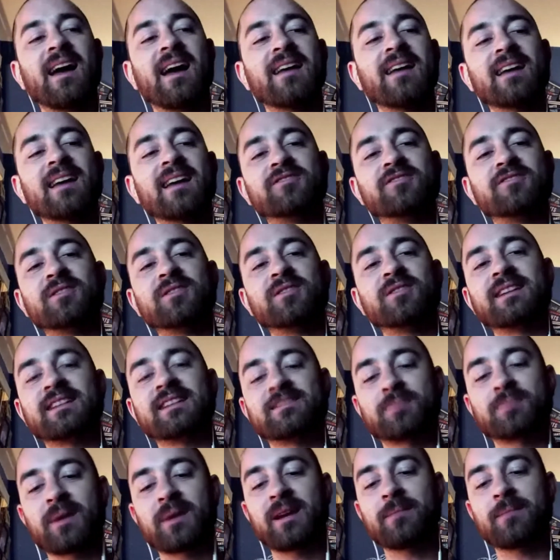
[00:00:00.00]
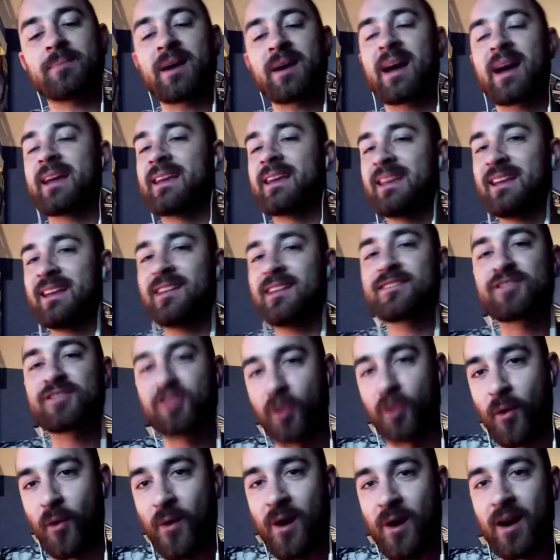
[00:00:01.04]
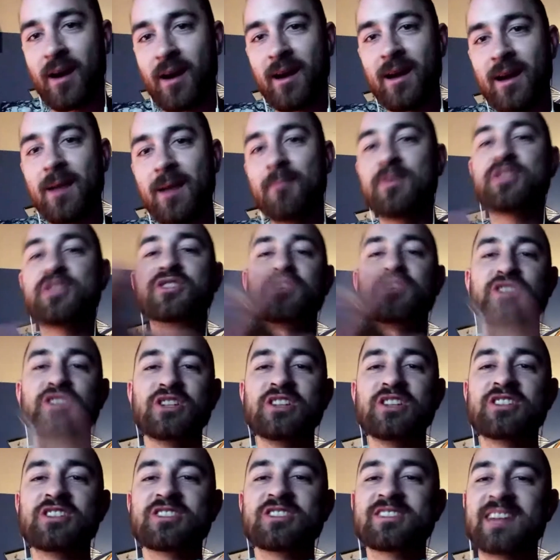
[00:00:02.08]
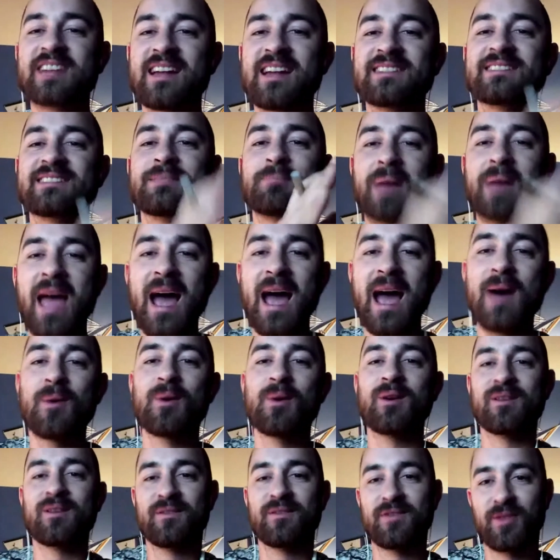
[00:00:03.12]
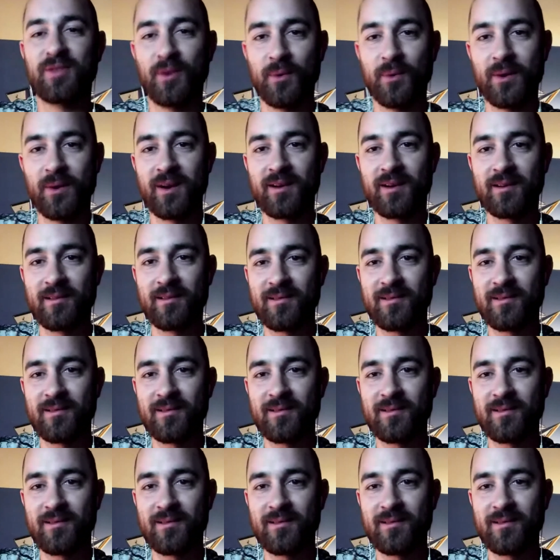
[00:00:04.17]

guess you could explain it by he's Thor, but she just has the power of Thor.